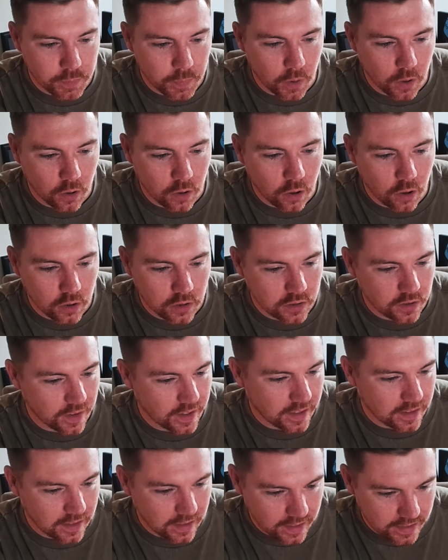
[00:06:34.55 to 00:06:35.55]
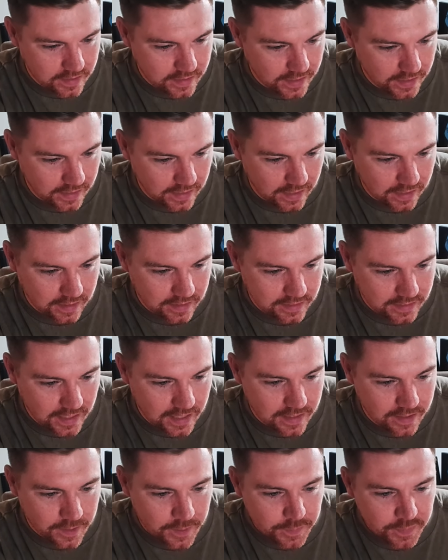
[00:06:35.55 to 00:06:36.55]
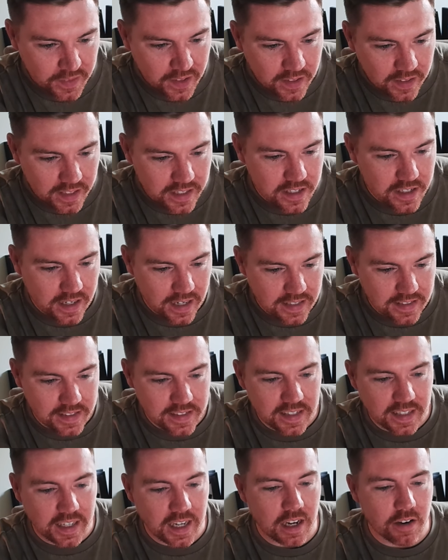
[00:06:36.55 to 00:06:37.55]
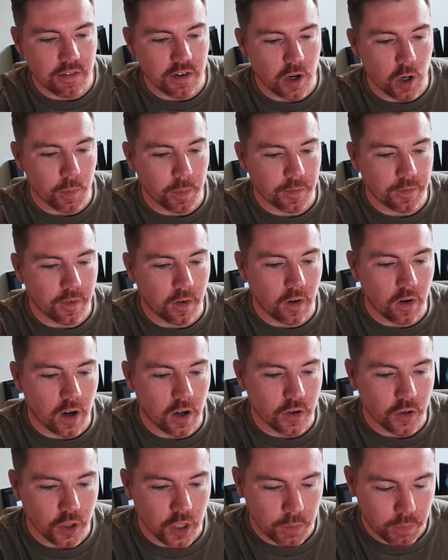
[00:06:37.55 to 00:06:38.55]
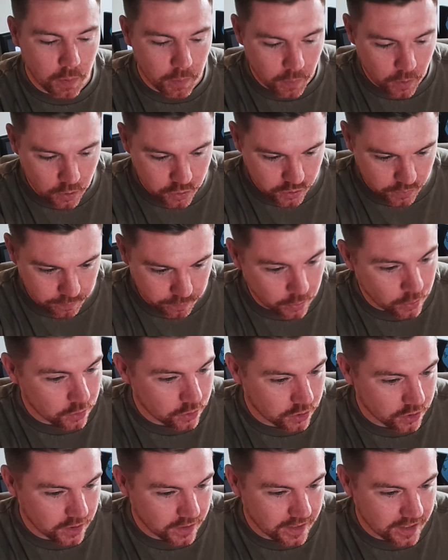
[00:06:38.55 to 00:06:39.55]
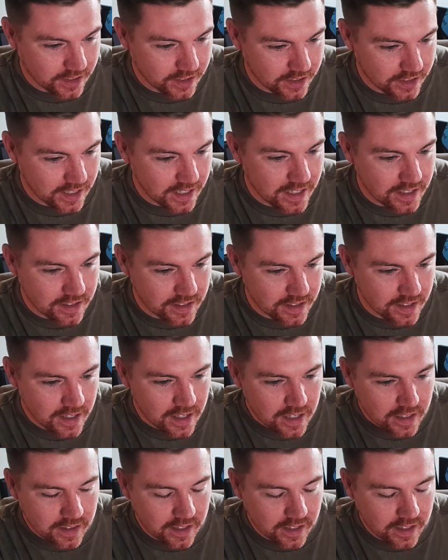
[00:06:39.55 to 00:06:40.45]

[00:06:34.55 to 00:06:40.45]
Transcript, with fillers: But according to The Athletic, like I said, Leeds United are gearing up for another promotion push this season.